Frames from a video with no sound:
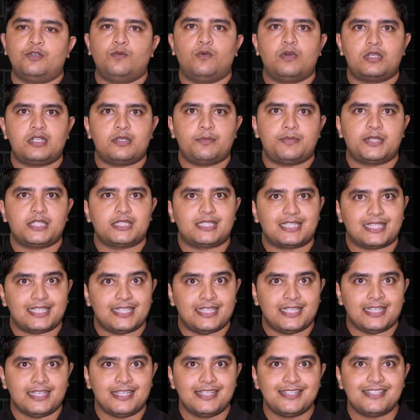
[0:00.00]
what happens
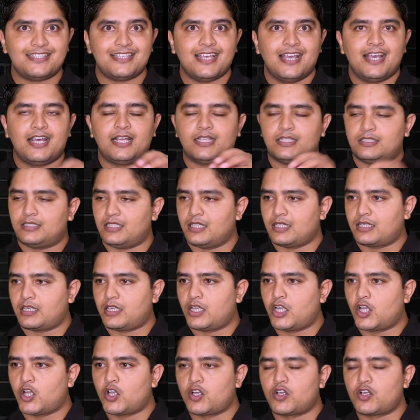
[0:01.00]
is the